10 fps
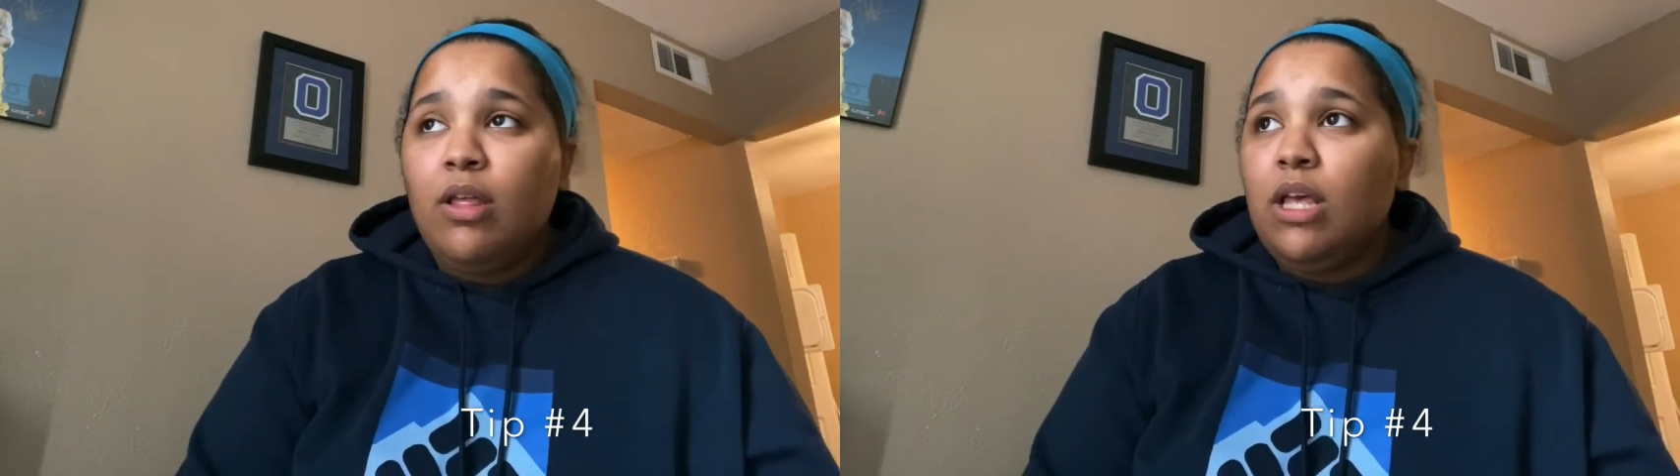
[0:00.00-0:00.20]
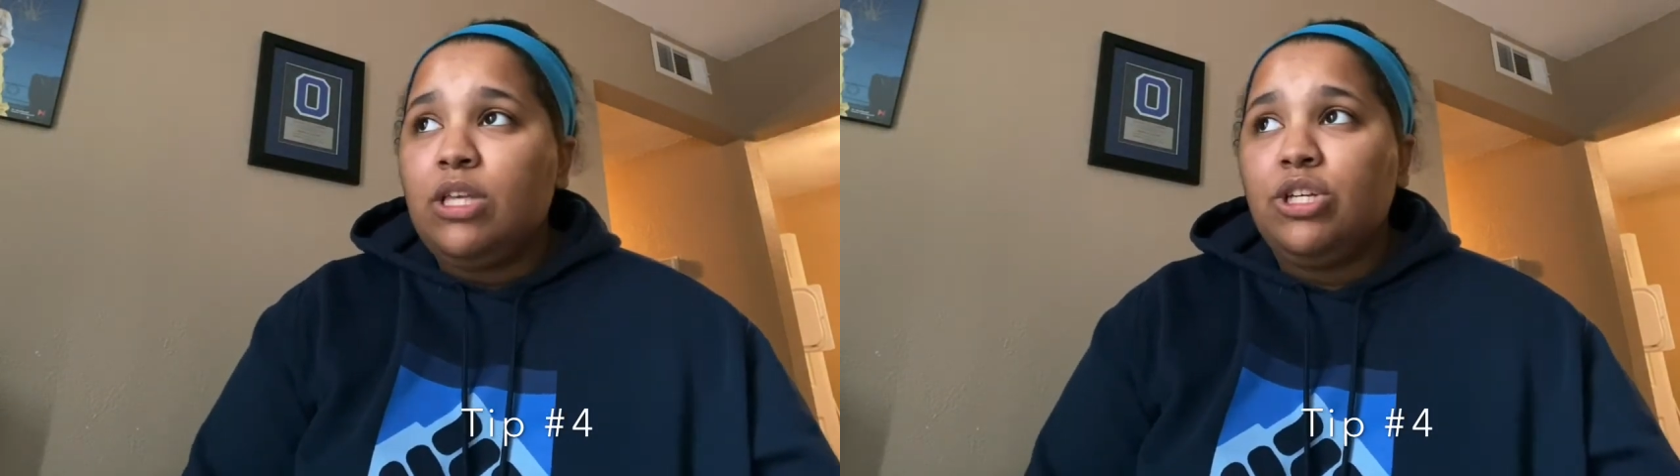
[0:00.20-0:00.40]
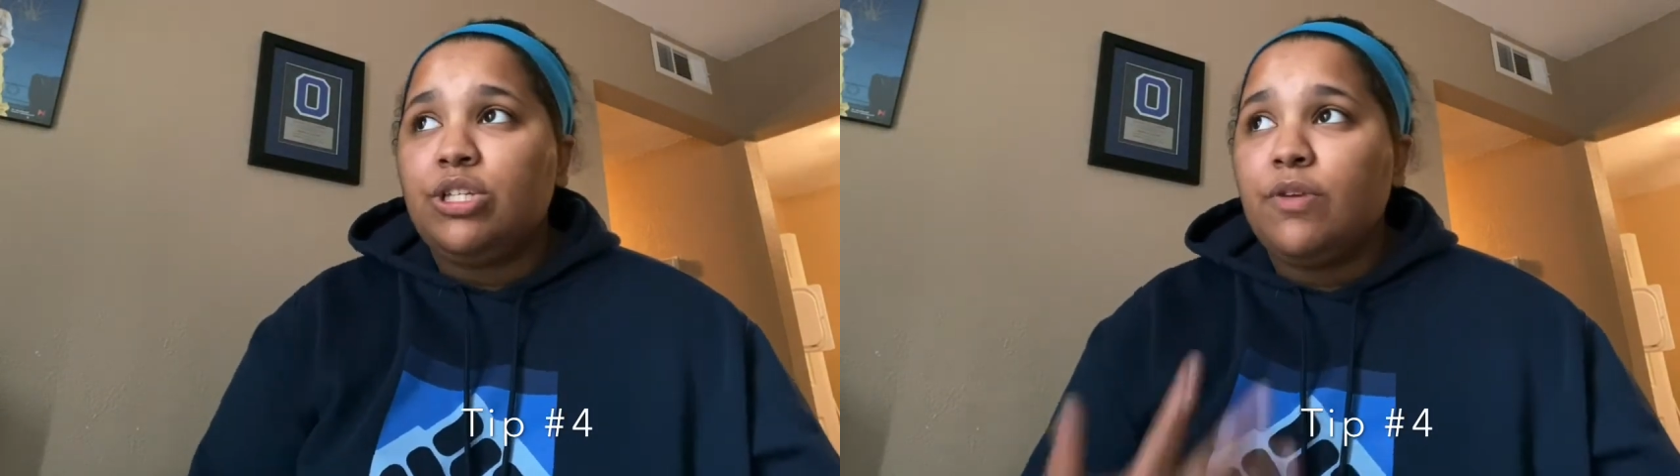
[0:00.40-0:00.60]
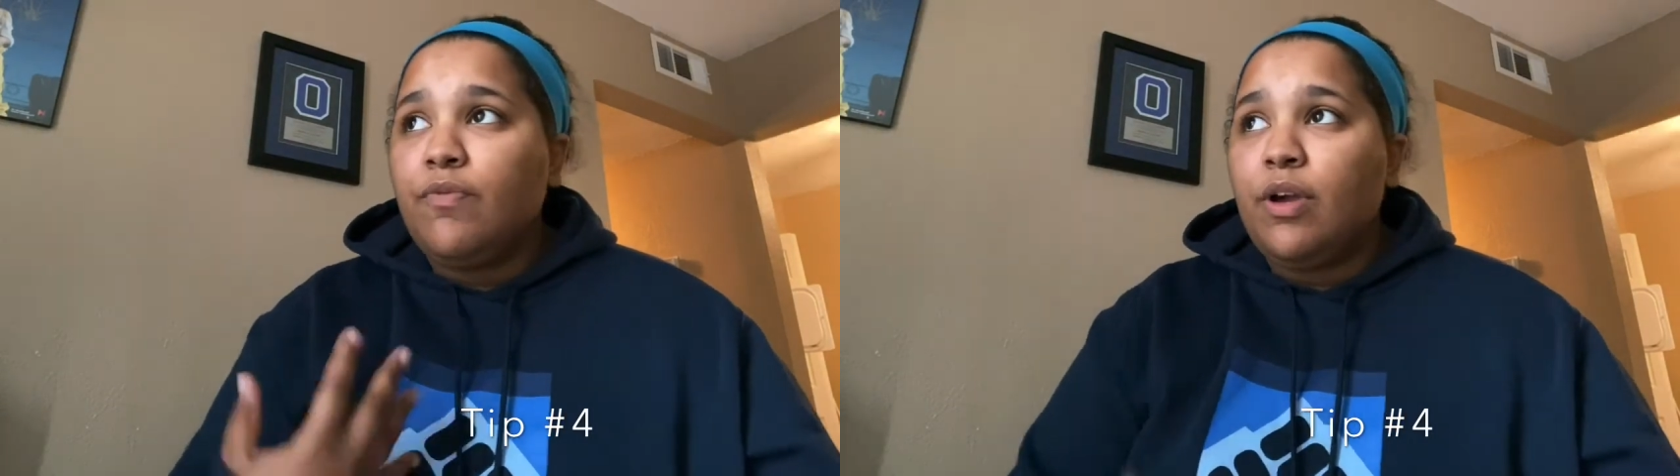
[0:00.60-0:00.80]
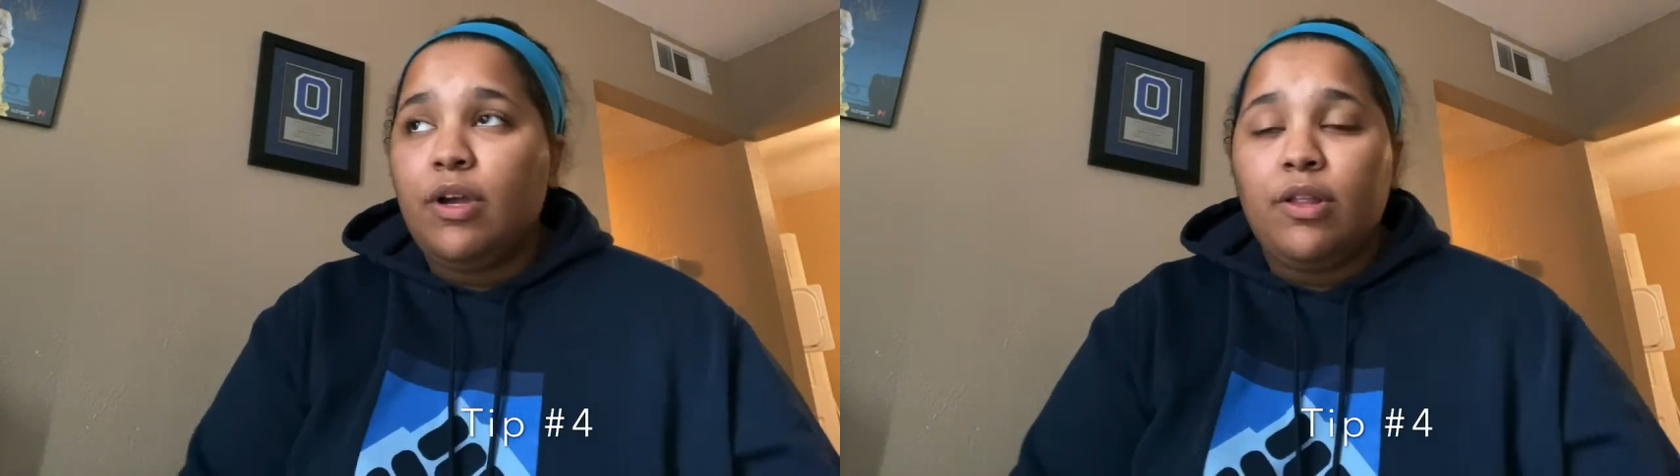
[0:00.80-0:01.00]
it's just a
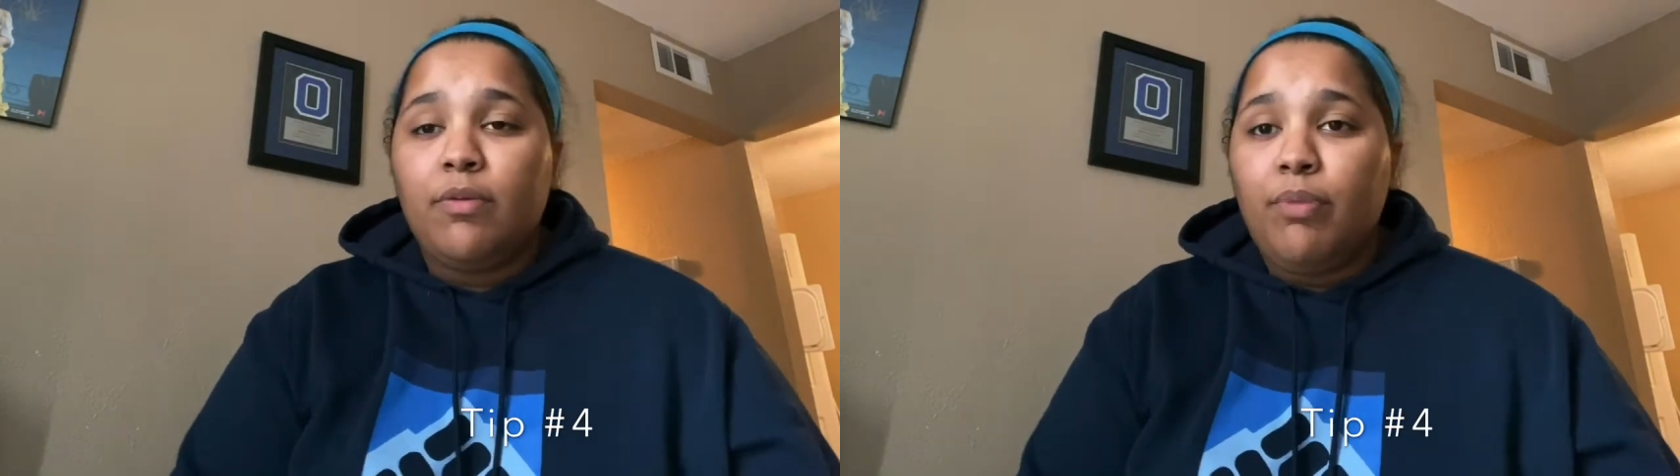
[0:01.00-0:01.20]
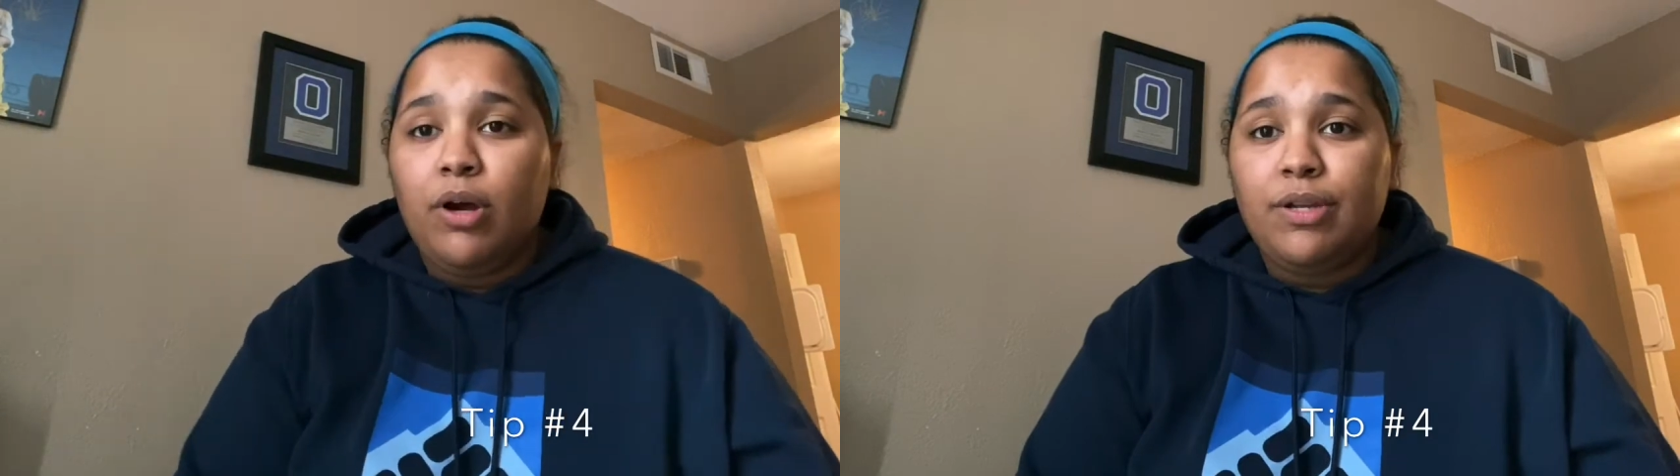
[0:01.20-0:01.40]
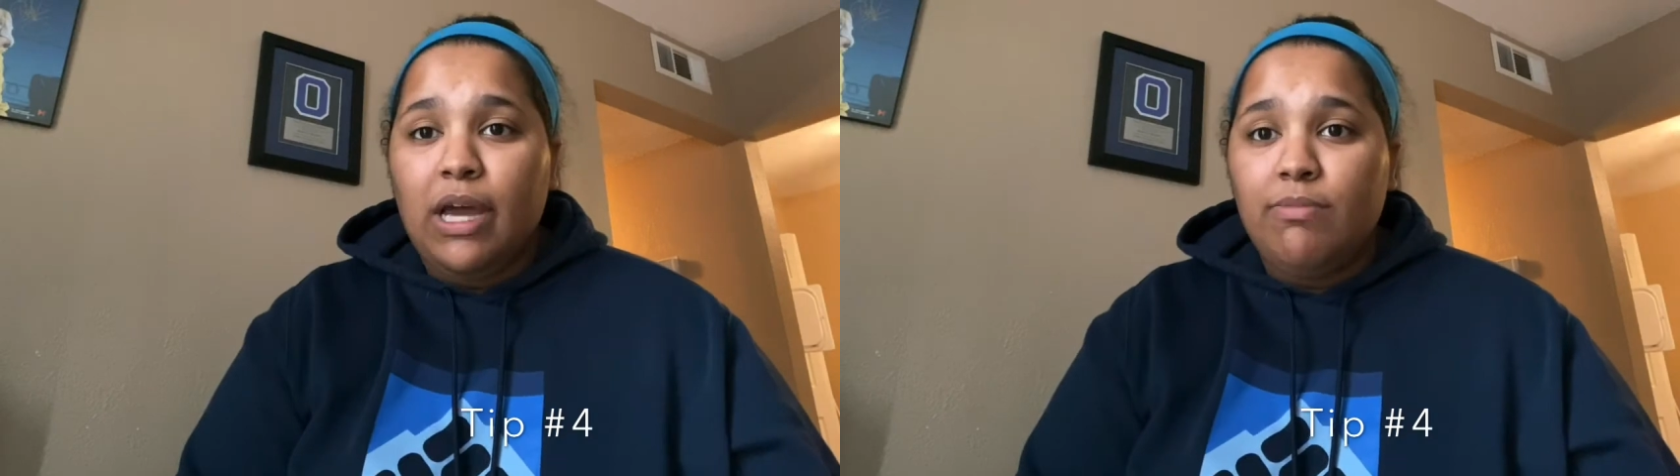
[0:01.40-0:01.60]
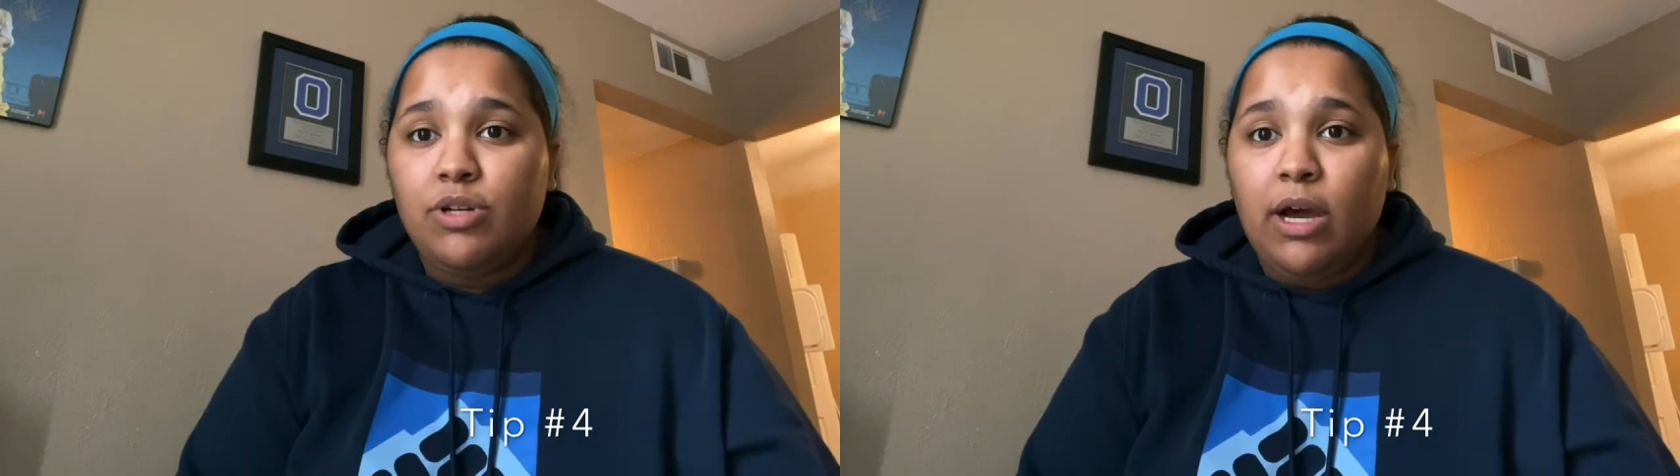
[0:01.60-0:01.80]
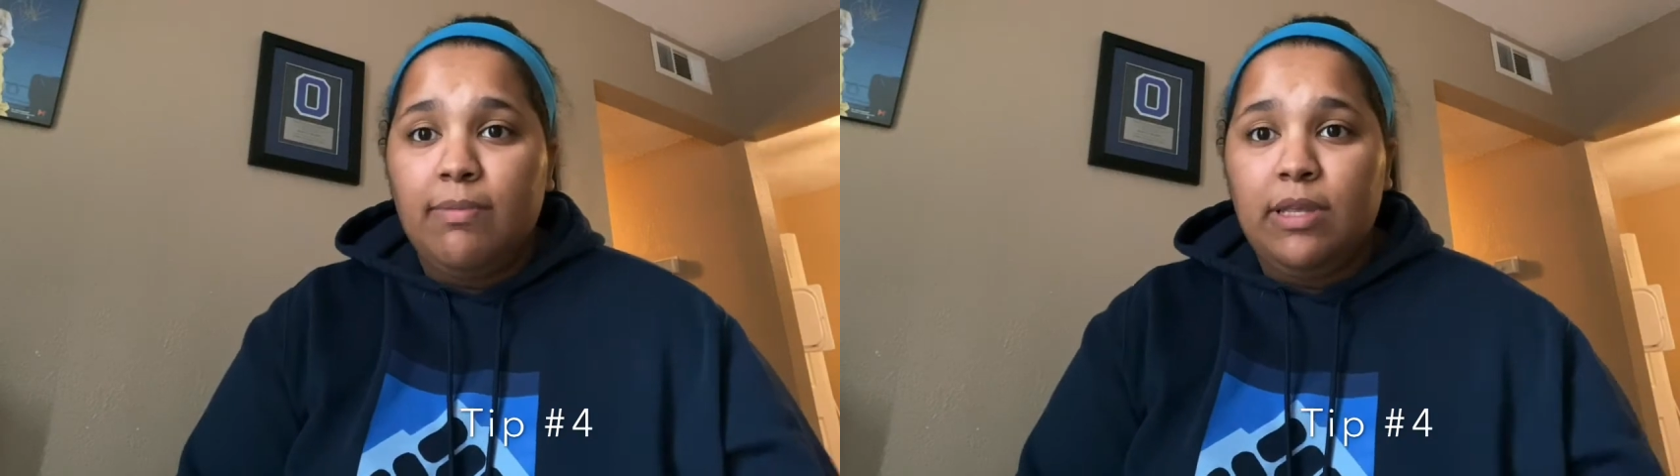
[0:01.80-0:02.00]
regular part-time job